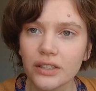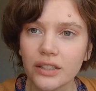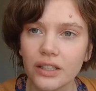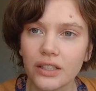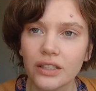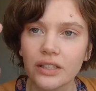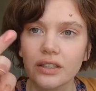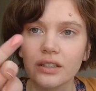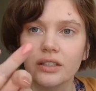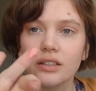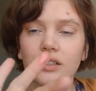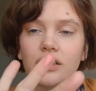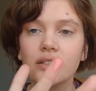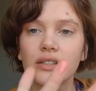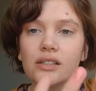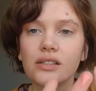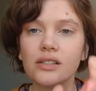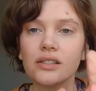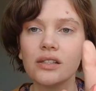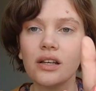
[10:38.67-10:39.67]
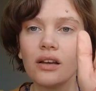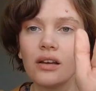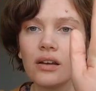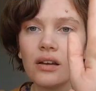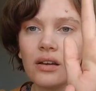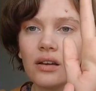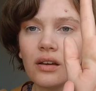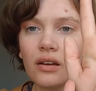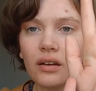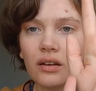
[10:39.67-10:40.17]
It is
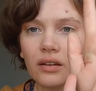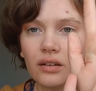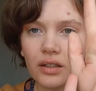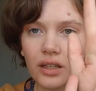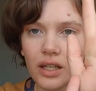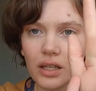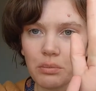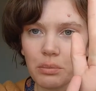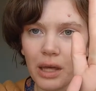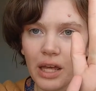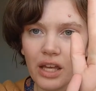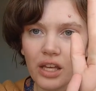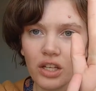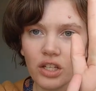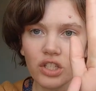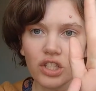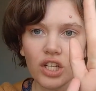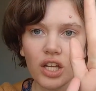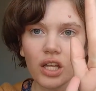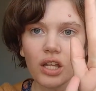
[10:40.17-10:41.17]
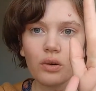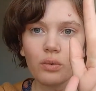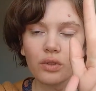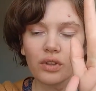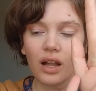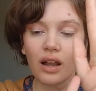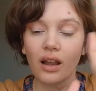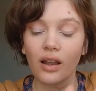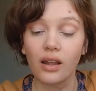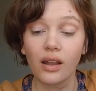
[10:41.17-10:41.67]
a pink shade
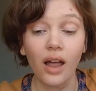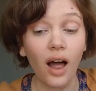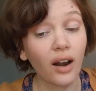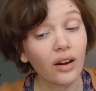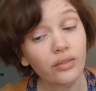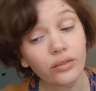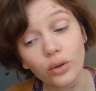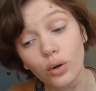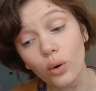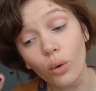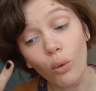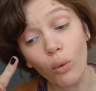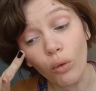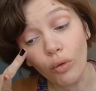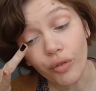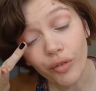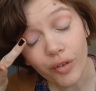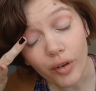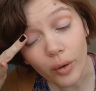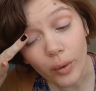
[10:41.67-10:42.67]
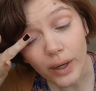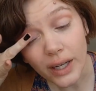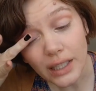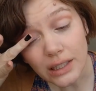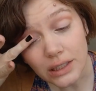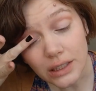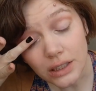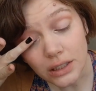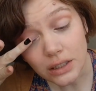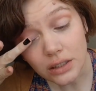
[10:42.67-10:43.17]
with a lot of gold to it.